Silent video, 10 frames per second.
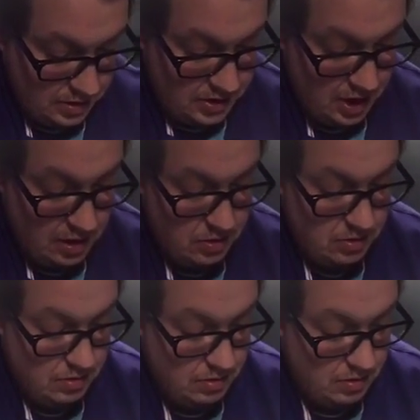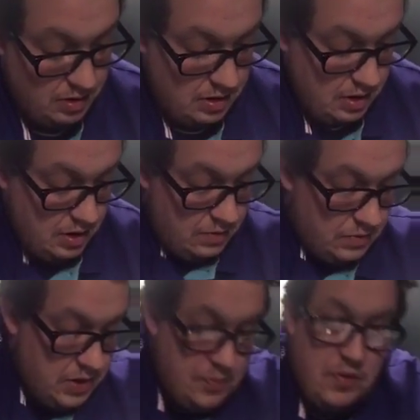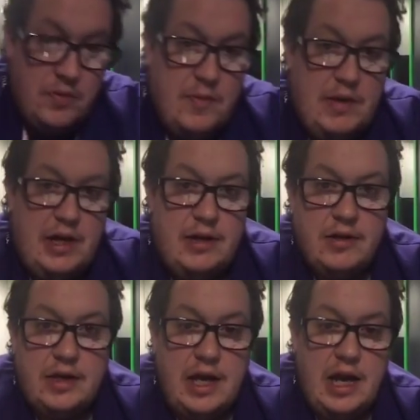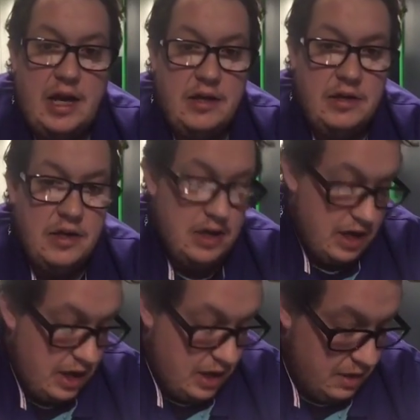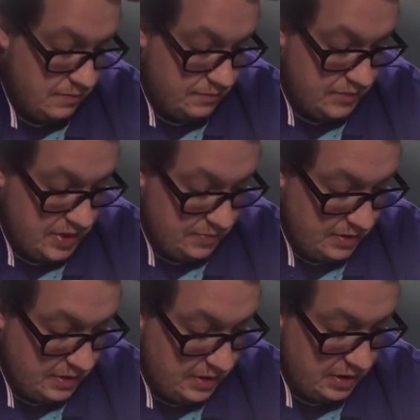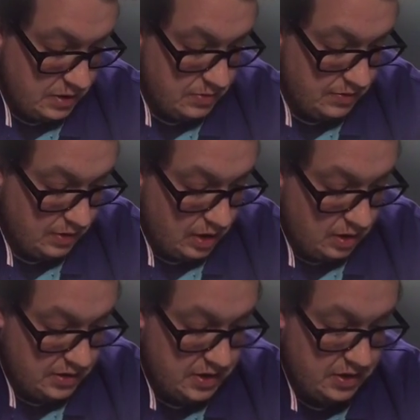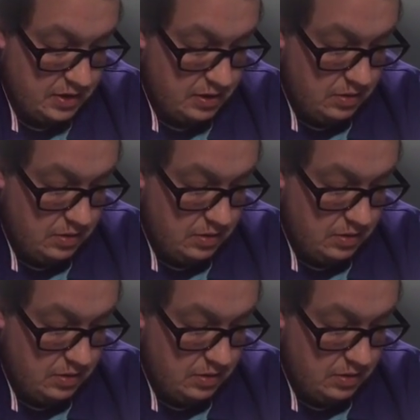So we should probably look at some of the things with regards to